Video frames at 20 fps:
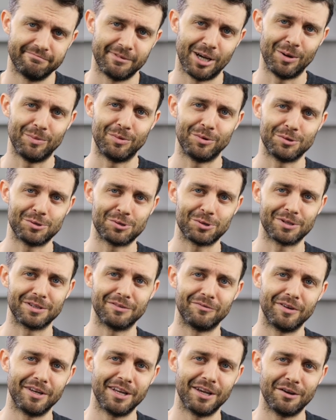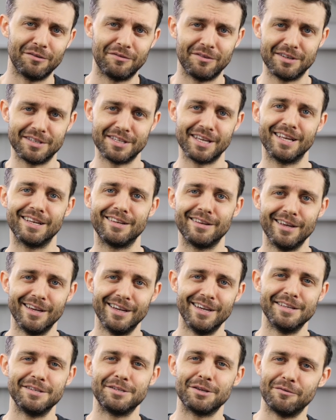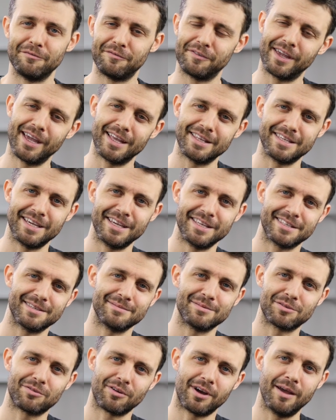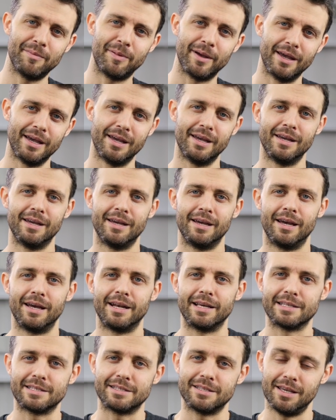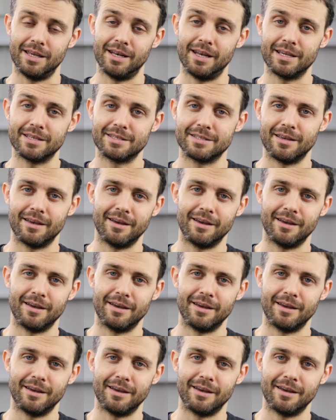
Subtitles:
Hope you enjoyed the video. If you did, don't forget to hit subscribe, and I'll see you next